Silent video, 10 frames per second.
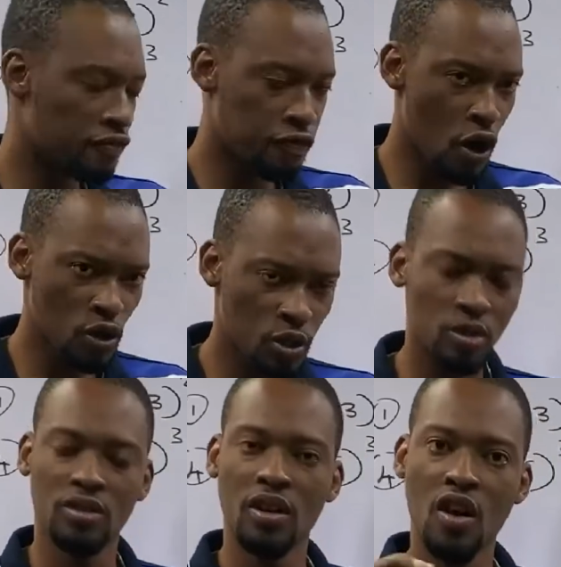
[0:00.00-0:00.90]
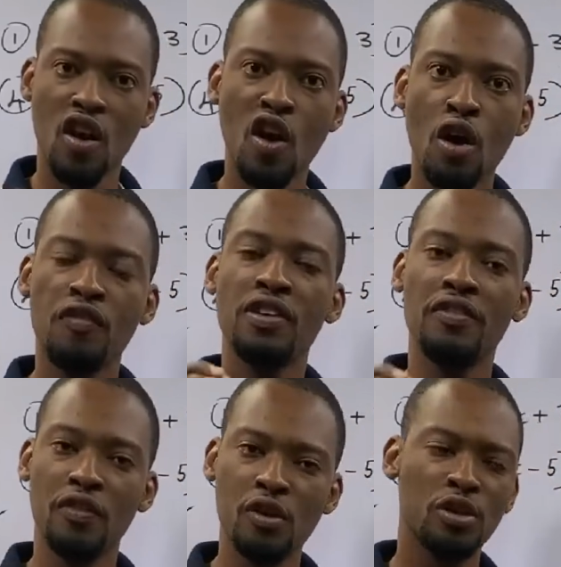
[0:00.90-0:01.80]
function of a
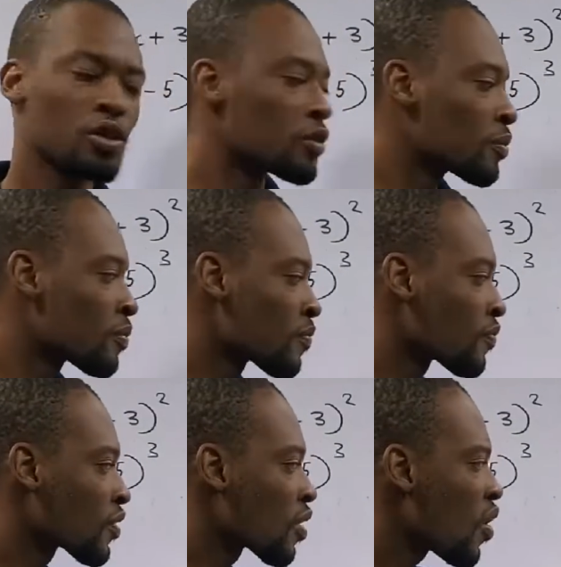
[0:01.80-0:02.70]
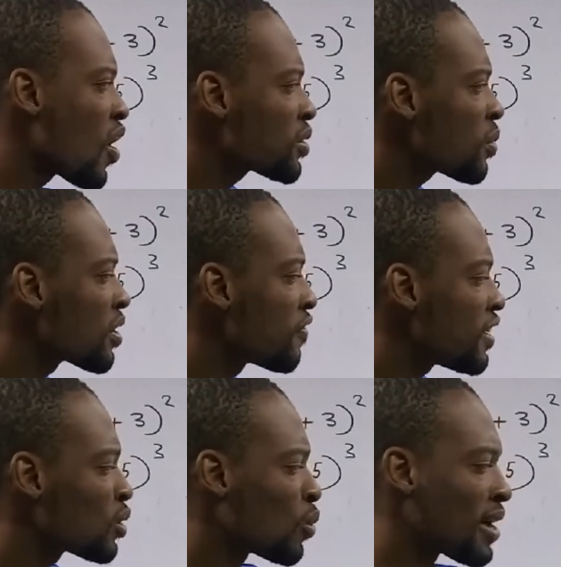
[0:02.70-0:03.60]
function, also
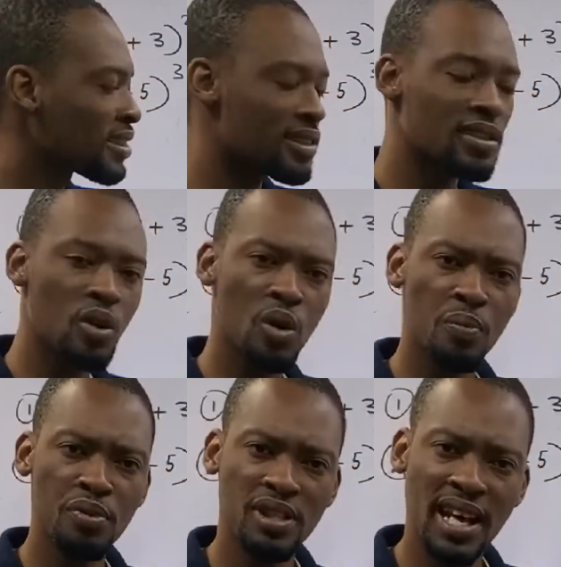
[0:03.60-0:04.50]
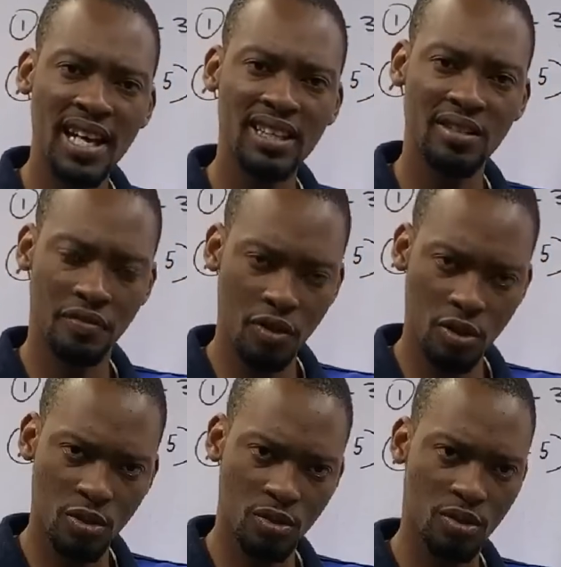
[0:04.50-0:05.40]
referred to as composite
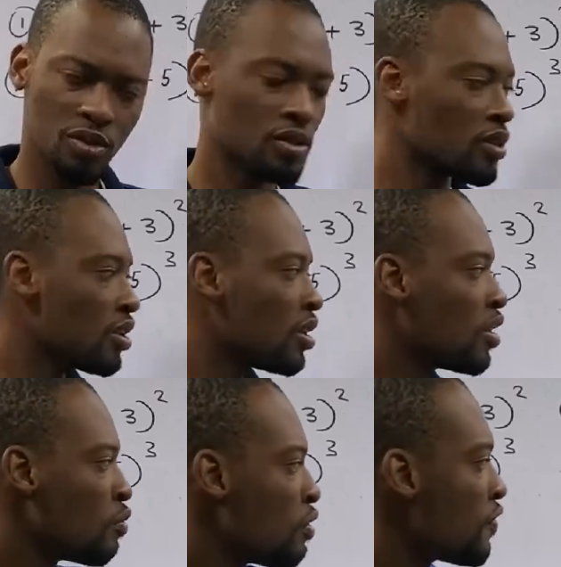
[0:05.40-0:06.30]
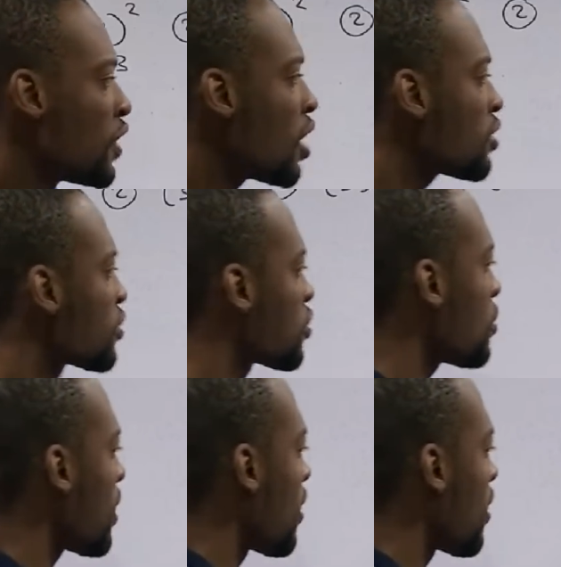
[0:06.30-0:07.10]
function. We've done sum